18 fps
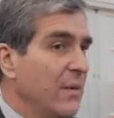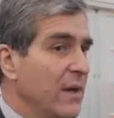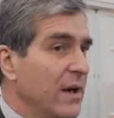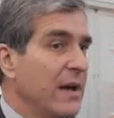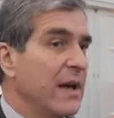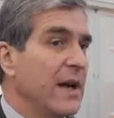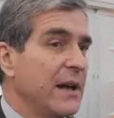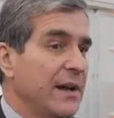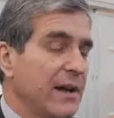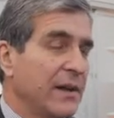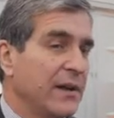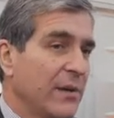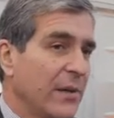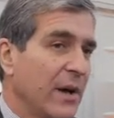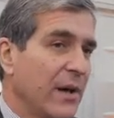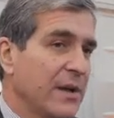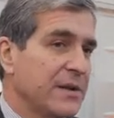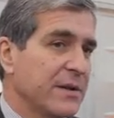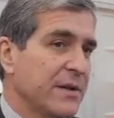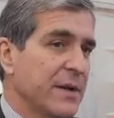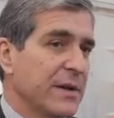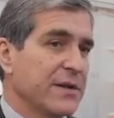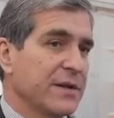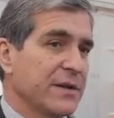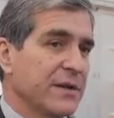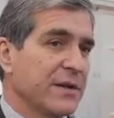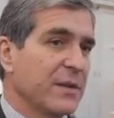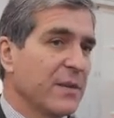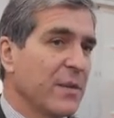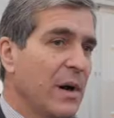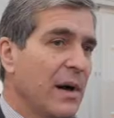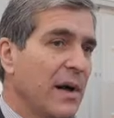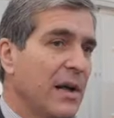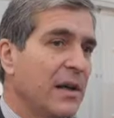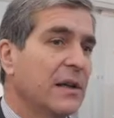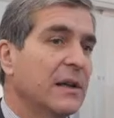we're heading in the right direction as
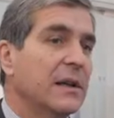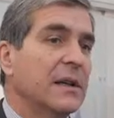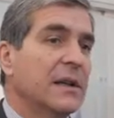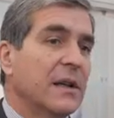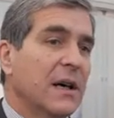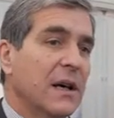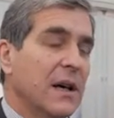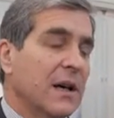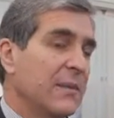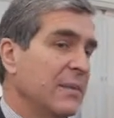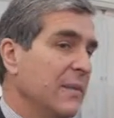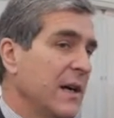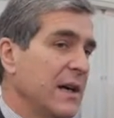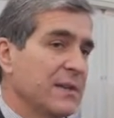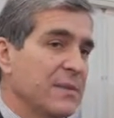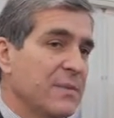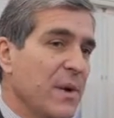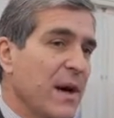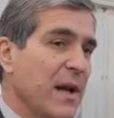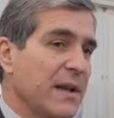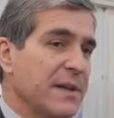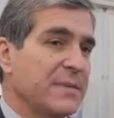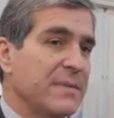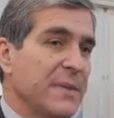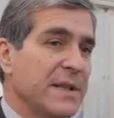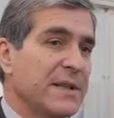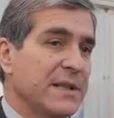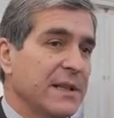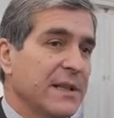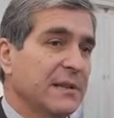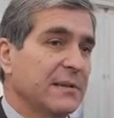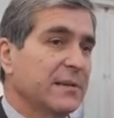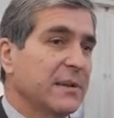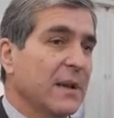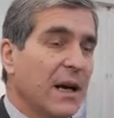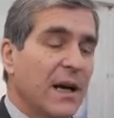well as meeting